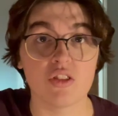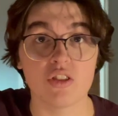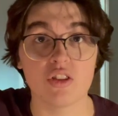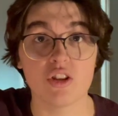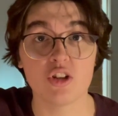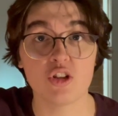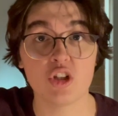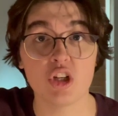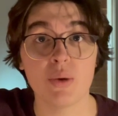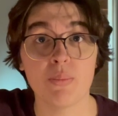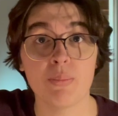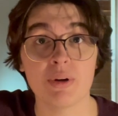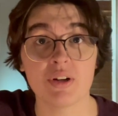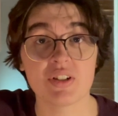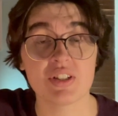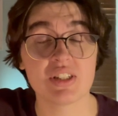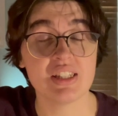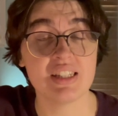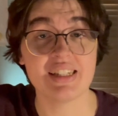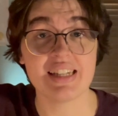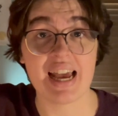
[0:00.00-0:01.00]
The
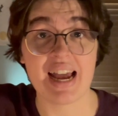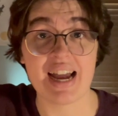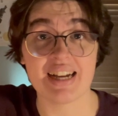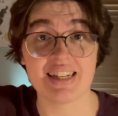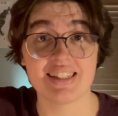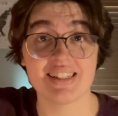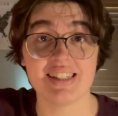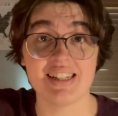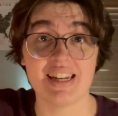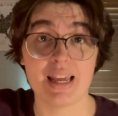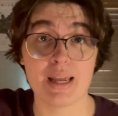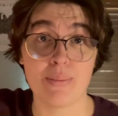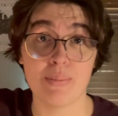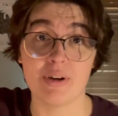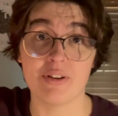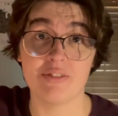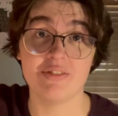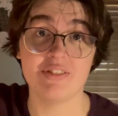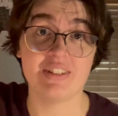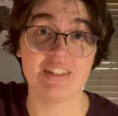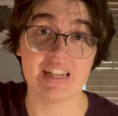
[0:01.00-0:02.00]
Chipmunks' dad's name
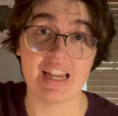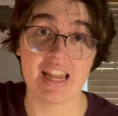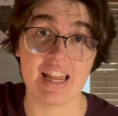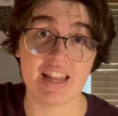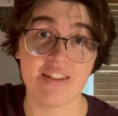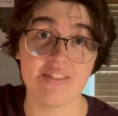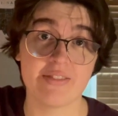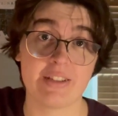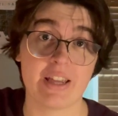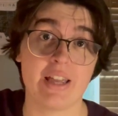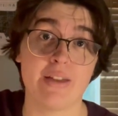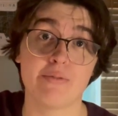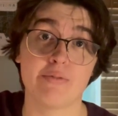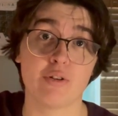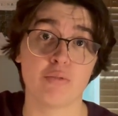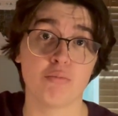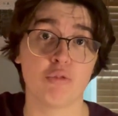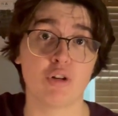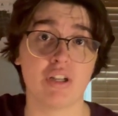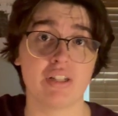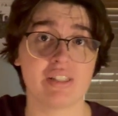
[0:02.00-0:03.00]
of Dave came
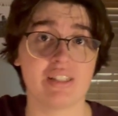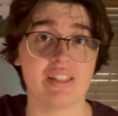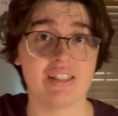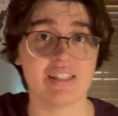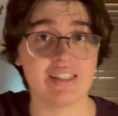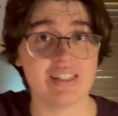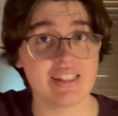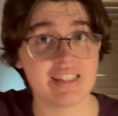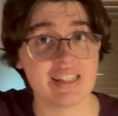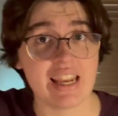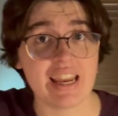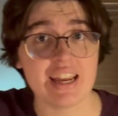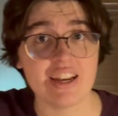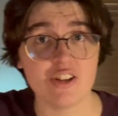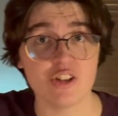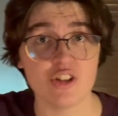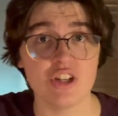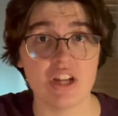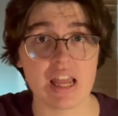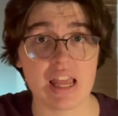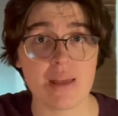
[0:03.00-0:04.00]
from Ross's
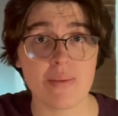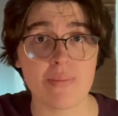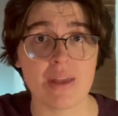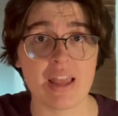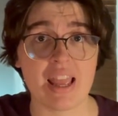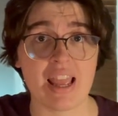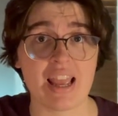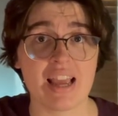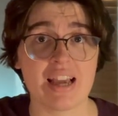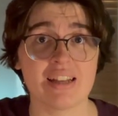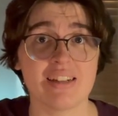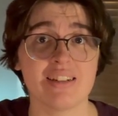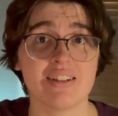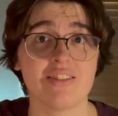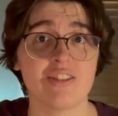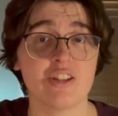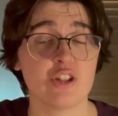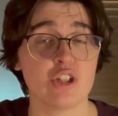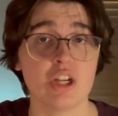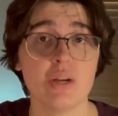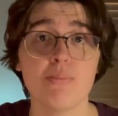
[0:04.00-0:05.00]
stage name, and
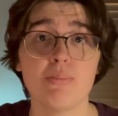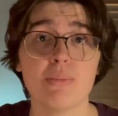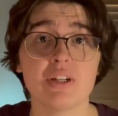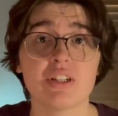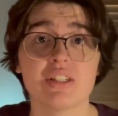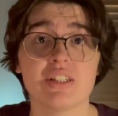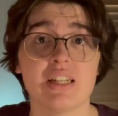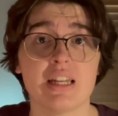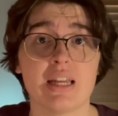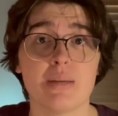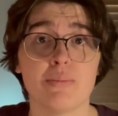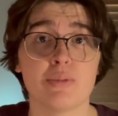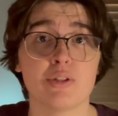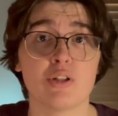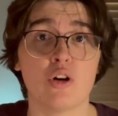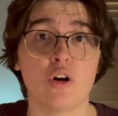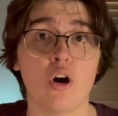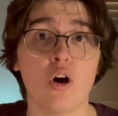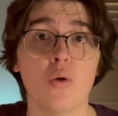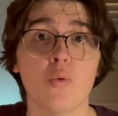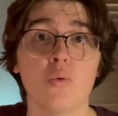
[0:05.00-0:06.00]
the Chipmunks' names
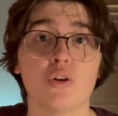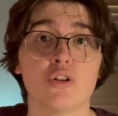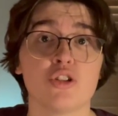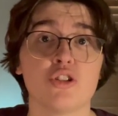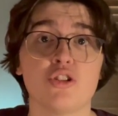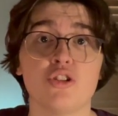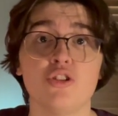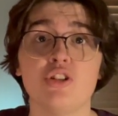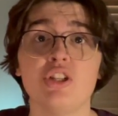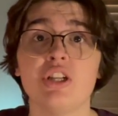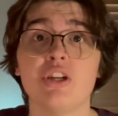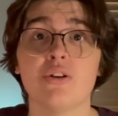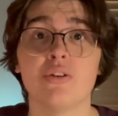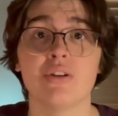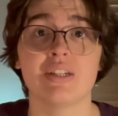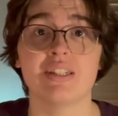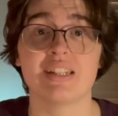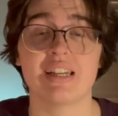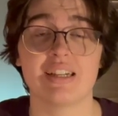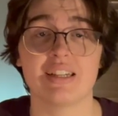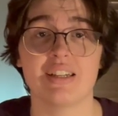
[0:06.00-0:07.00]
all were studio
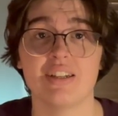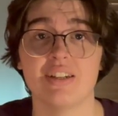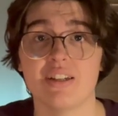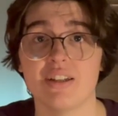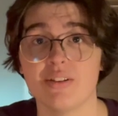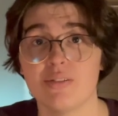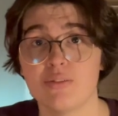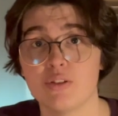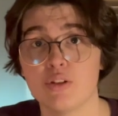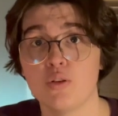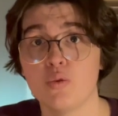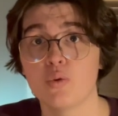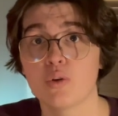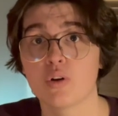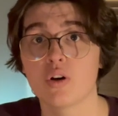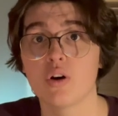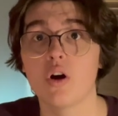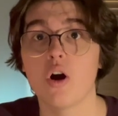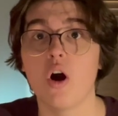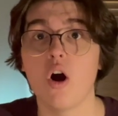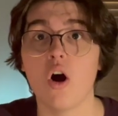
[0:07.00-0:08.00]
executives who
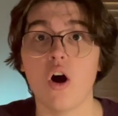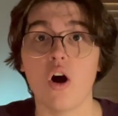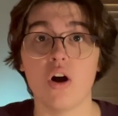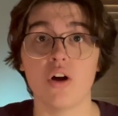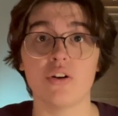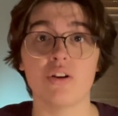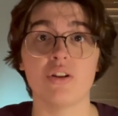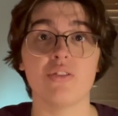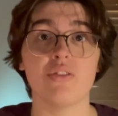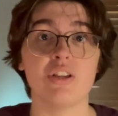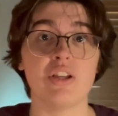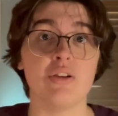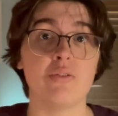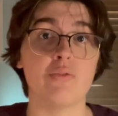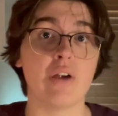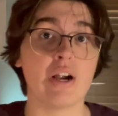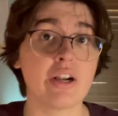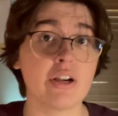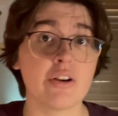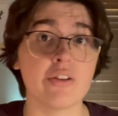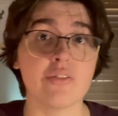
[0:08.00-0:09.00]
were on the
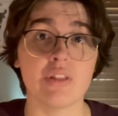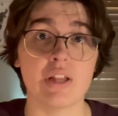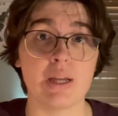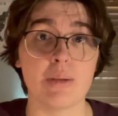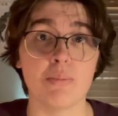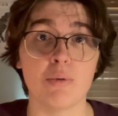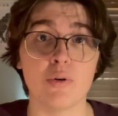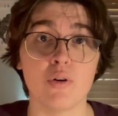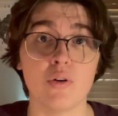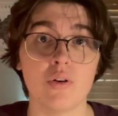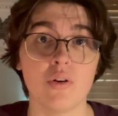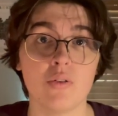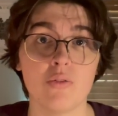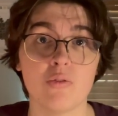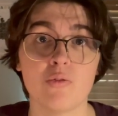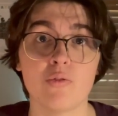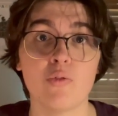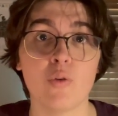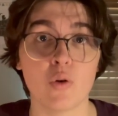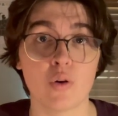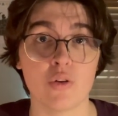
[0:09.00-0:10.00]
record label
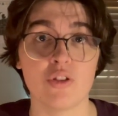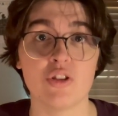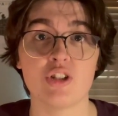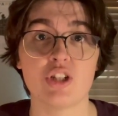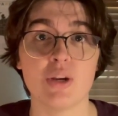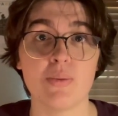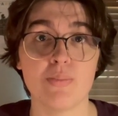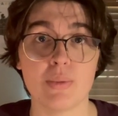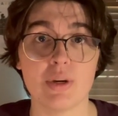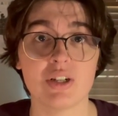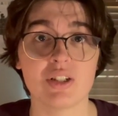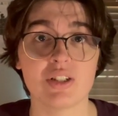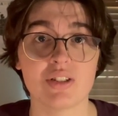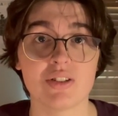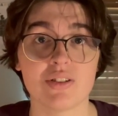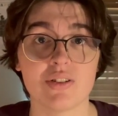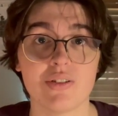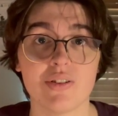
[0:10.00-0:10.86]
for the Chipmunks.